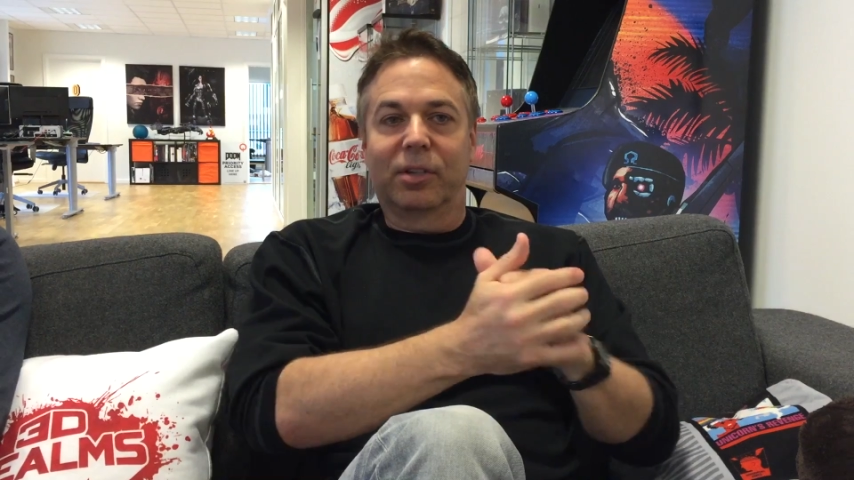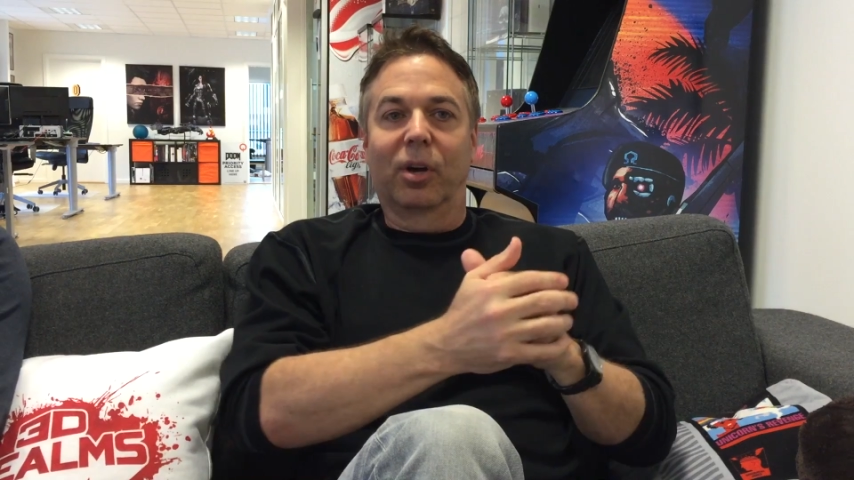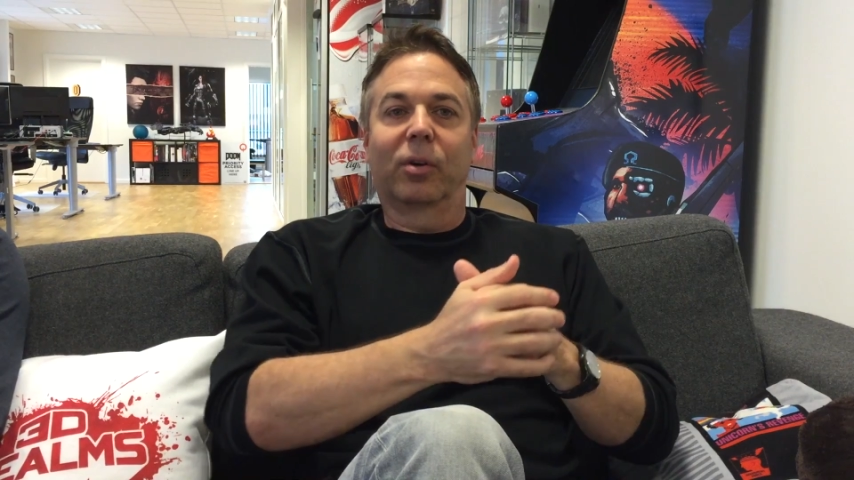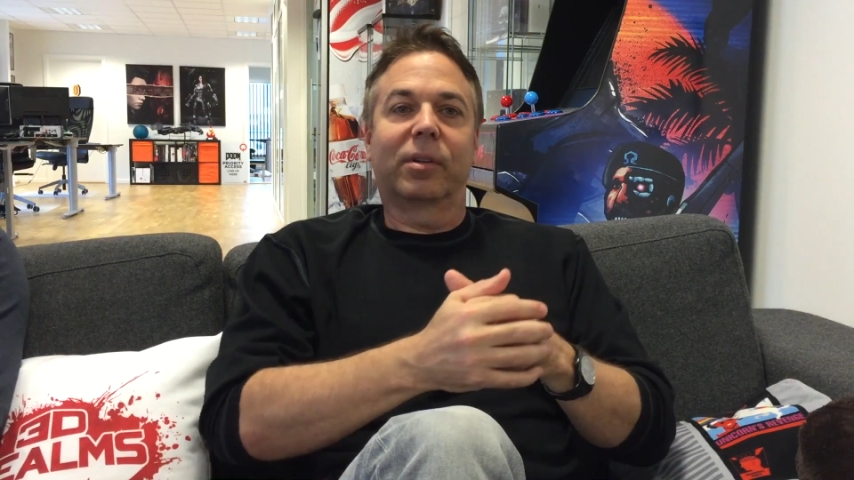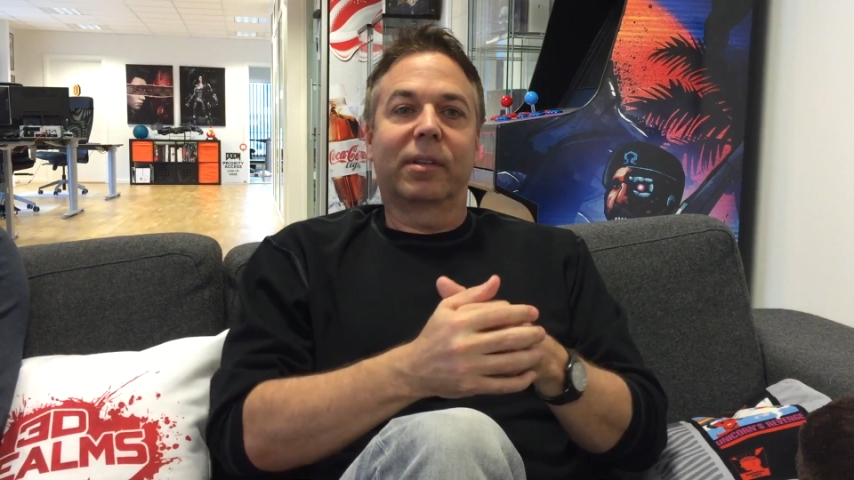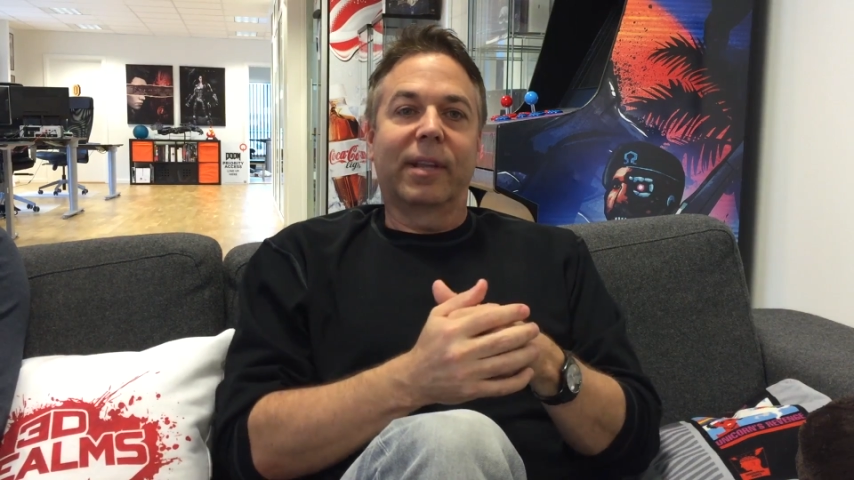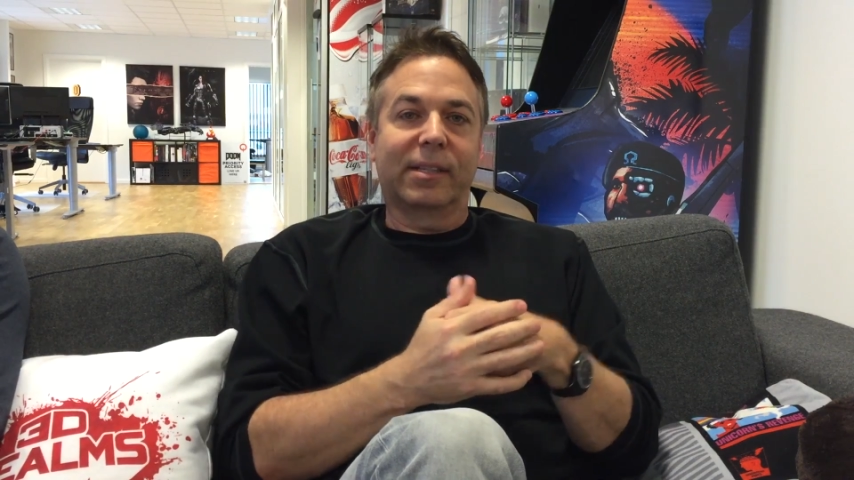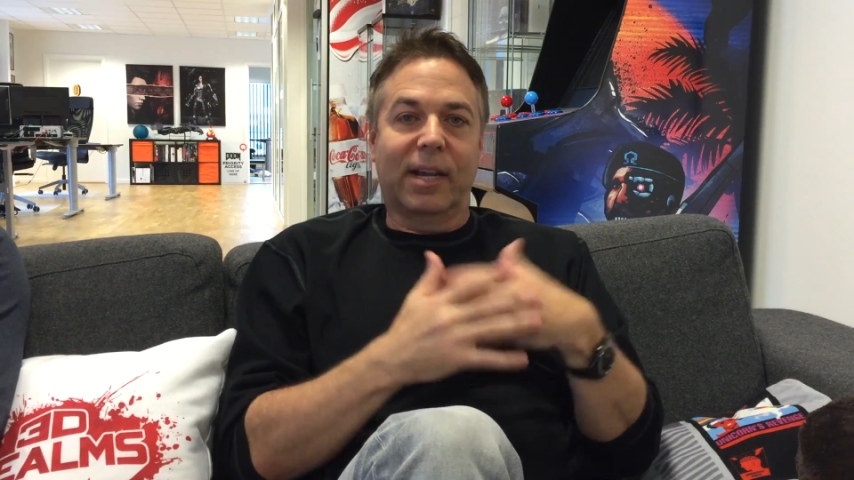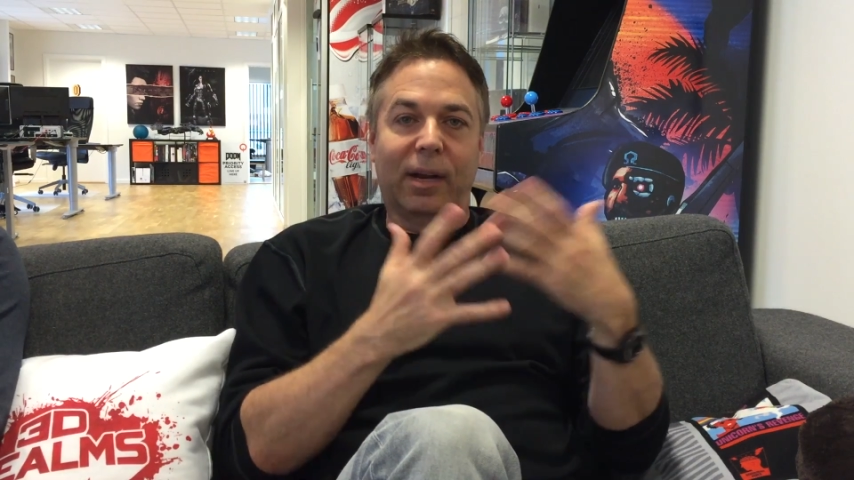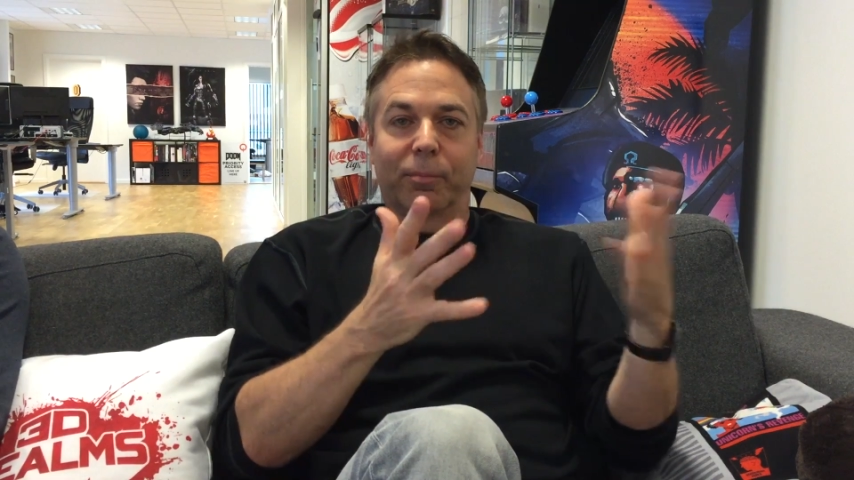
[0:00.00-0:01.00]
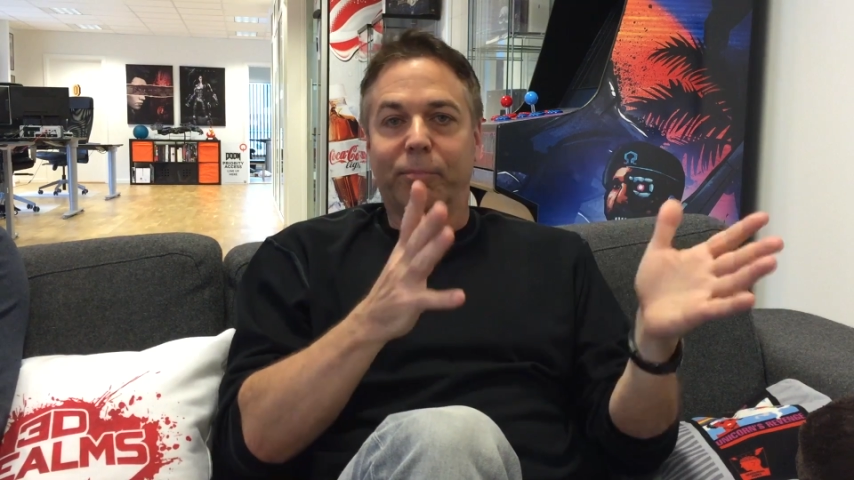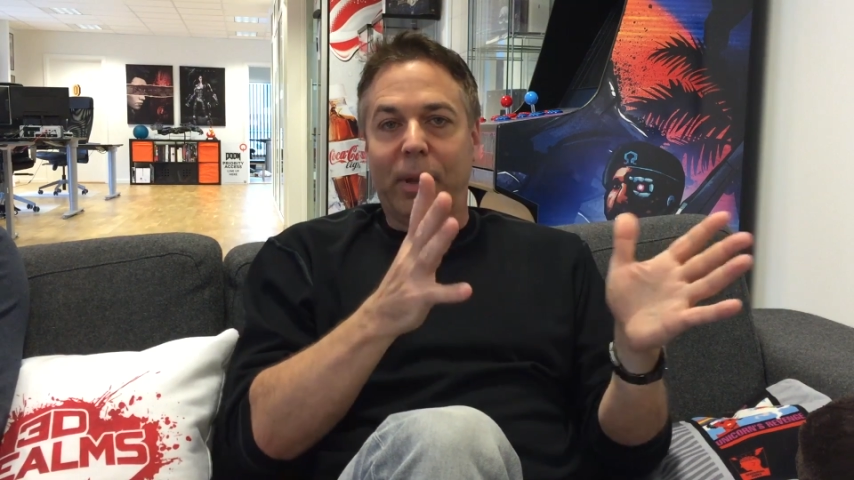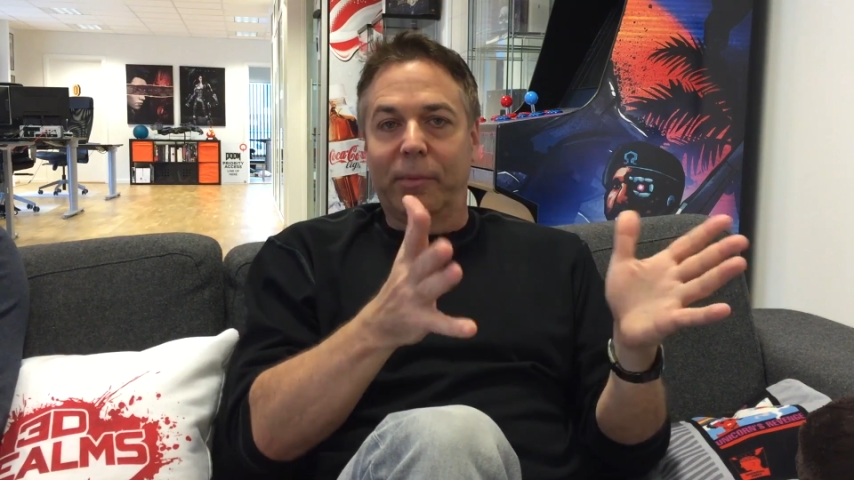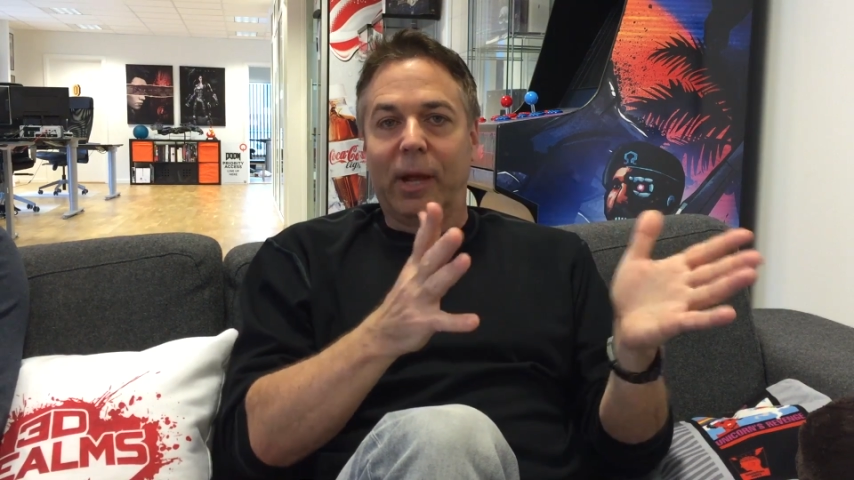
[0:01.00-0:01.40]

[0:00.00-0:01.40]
So that's kind of maybe